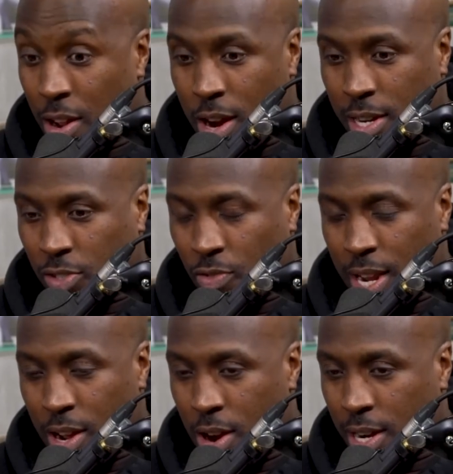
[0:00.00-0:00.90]
Great artist,
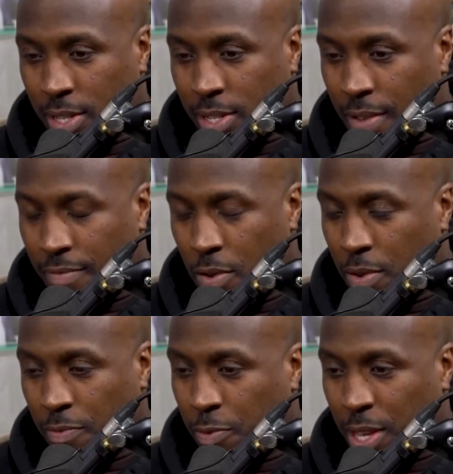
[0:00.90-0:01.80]
great artist. I've
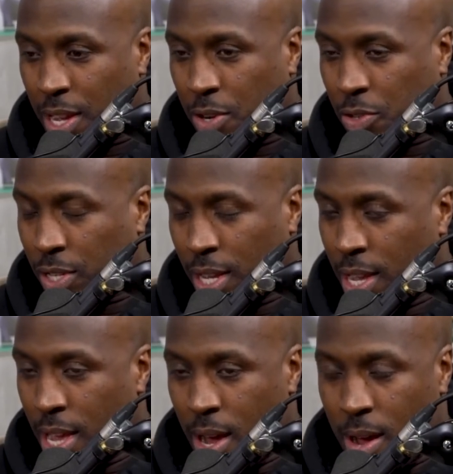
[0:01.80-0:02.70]
known him for years.
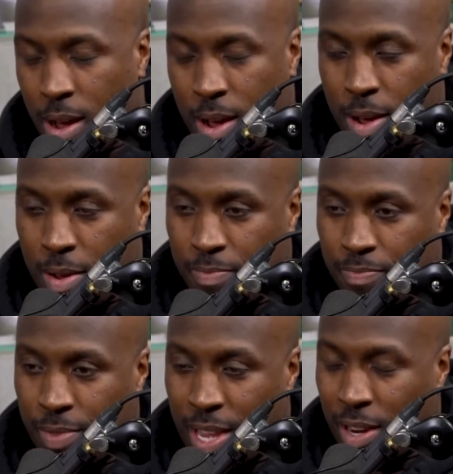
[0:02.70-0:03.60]

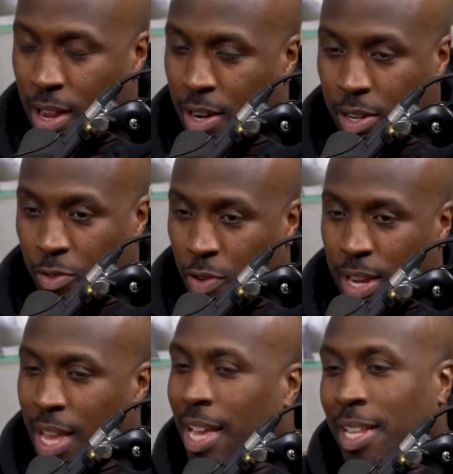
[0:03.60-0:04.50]
Um, there are a lot of
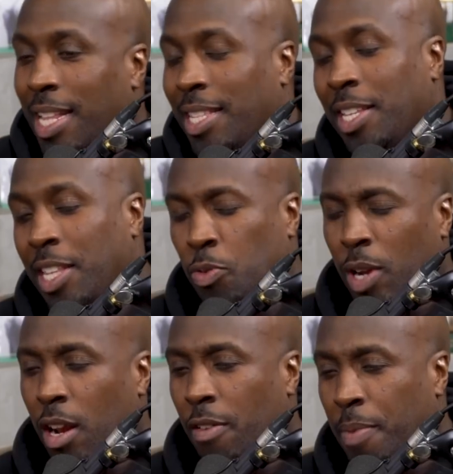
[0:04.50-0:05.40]
great. Th th
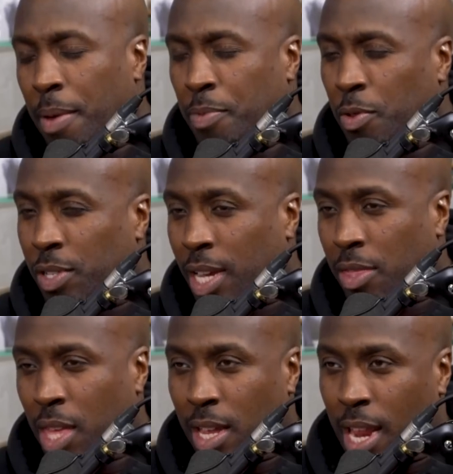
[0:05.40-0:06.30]
that's what I love about music.
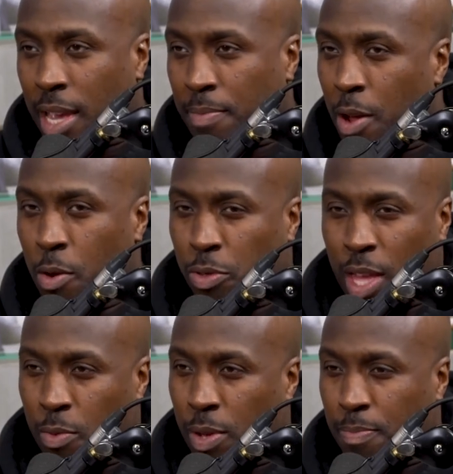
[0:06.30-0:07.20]
I think like my whole
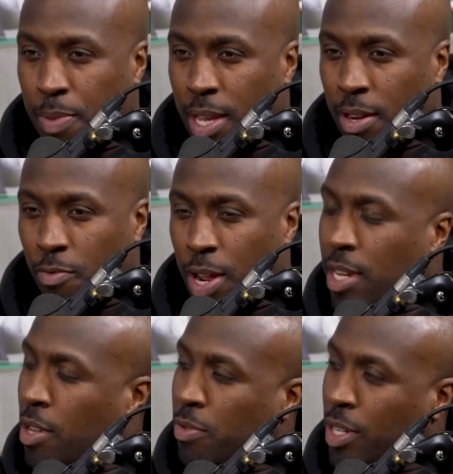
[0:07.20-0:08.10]
thing with being a
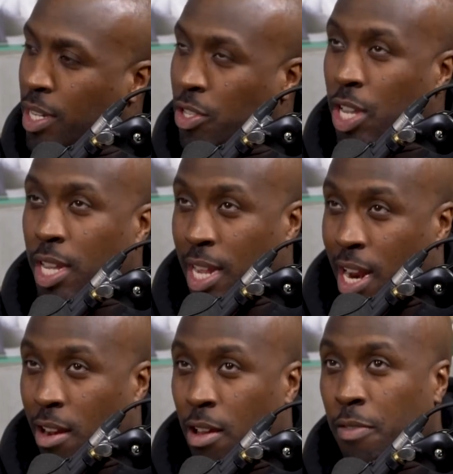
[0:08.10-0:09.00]
radio DJ
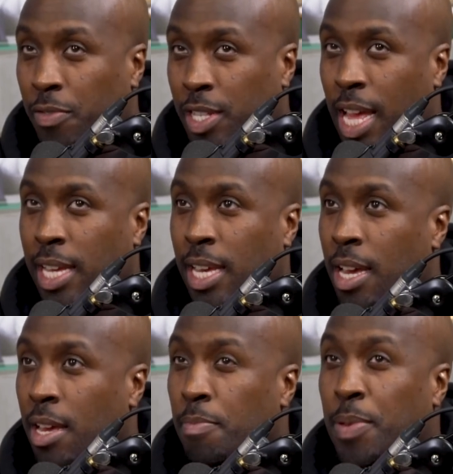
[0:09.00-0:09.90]
that I love is like
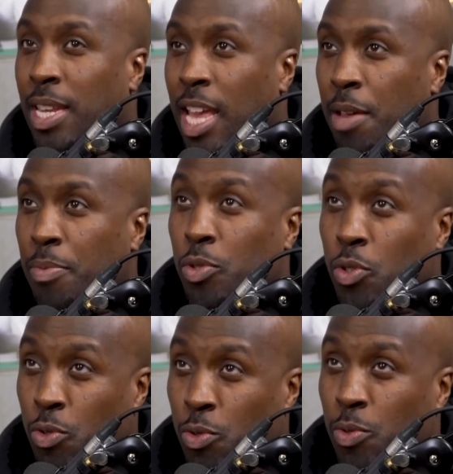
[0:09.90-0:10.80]
being able
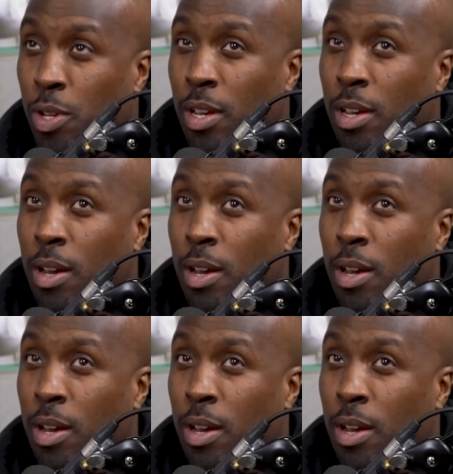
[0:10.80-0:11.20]
to